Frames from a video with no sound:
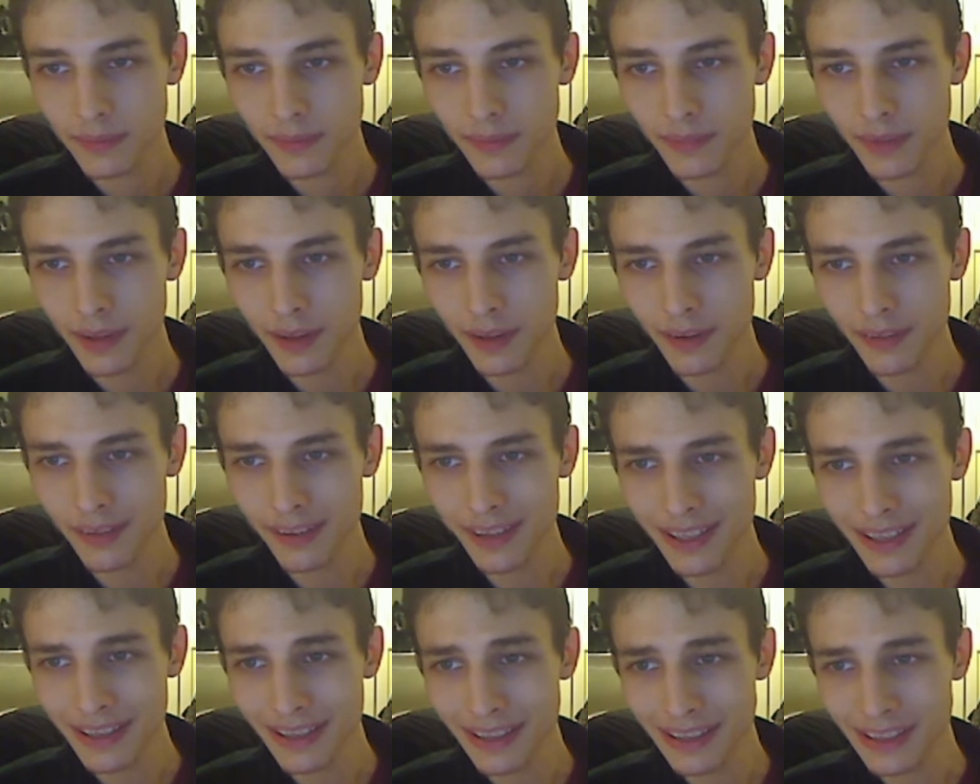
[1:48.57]

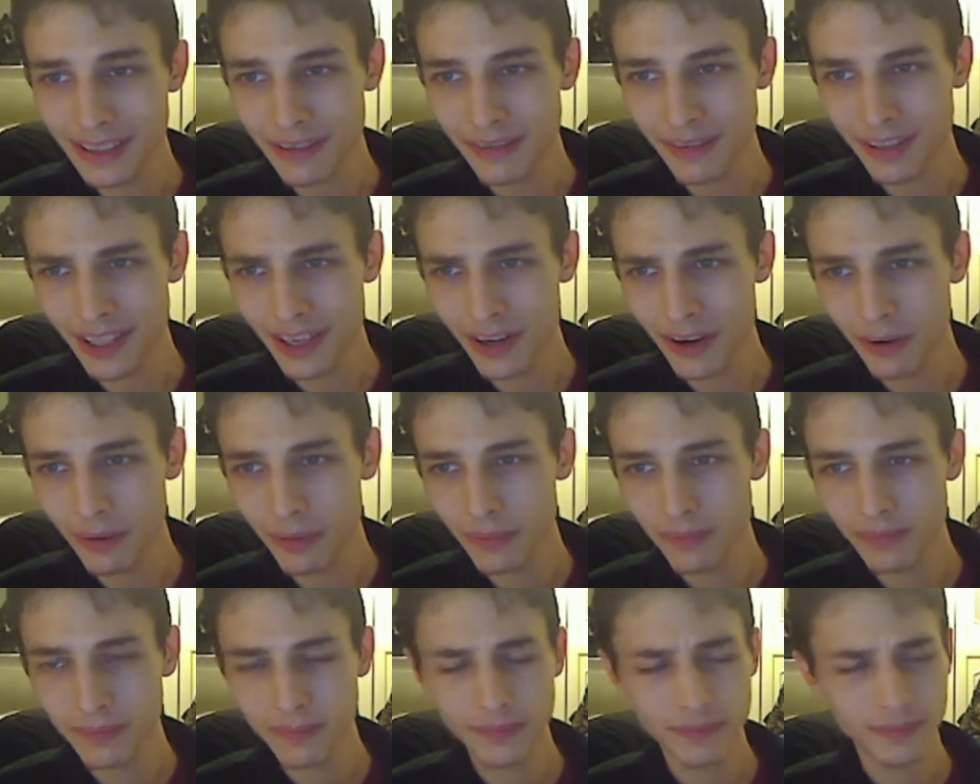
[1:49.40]
Zeo
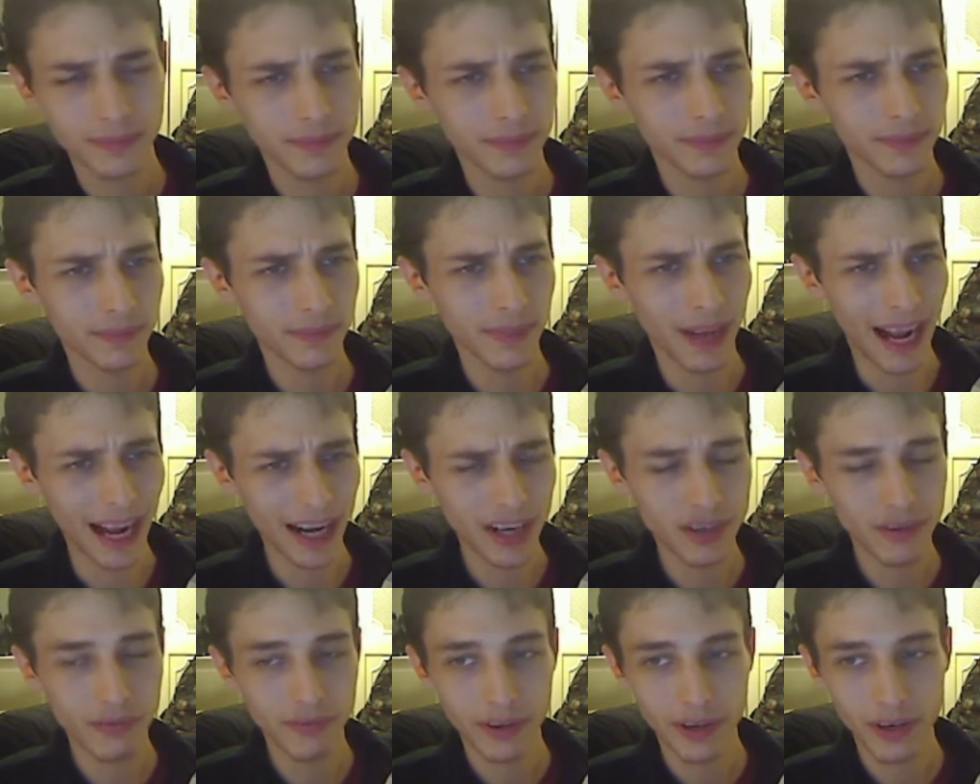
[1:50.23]

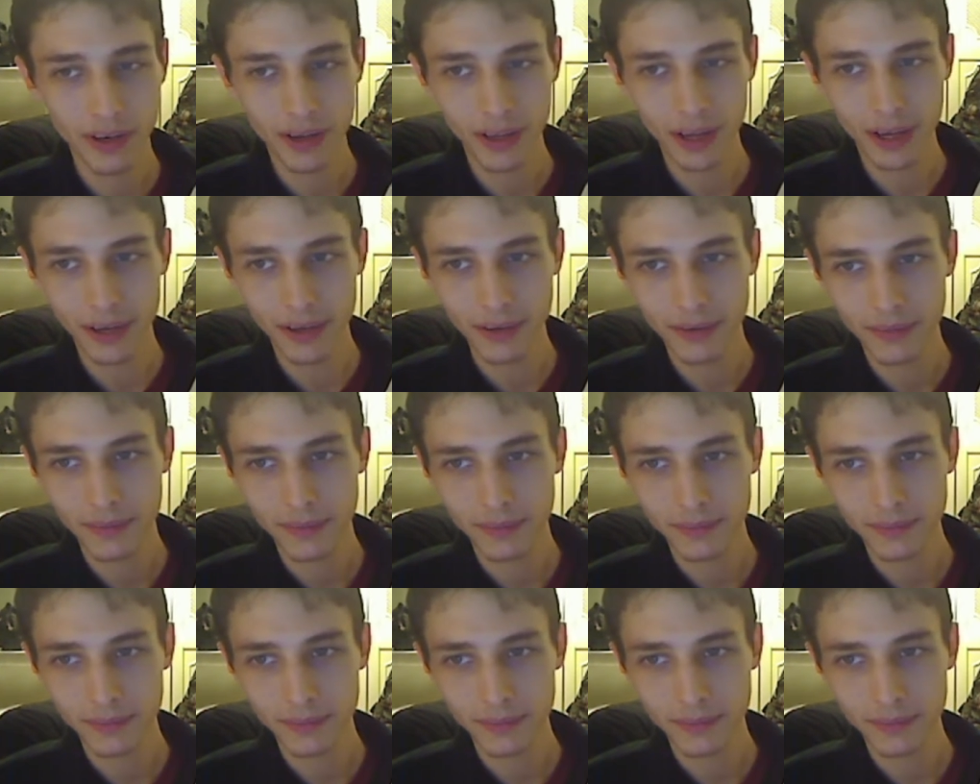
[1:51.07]
action figure line.